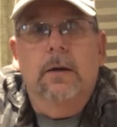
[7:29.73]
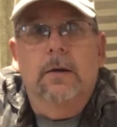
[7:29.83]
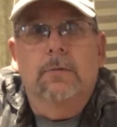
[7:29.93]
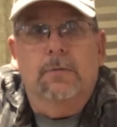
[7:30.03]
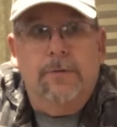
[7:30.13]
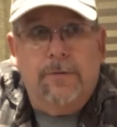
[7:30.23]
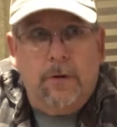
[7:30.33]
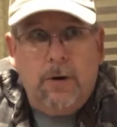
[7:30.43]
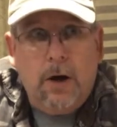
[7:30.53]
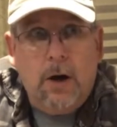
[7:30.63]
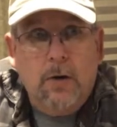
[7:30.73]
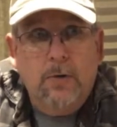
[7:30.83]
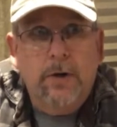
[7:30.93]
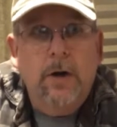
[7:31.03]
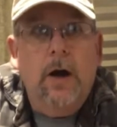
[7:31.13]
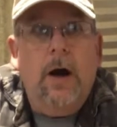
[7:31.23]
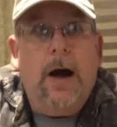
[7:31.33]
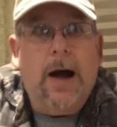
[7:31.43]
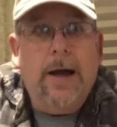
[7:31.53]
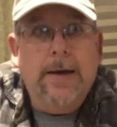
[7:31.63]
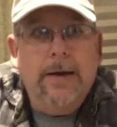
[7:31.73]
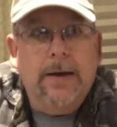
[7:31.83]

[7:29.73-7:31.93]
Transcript: referral code. I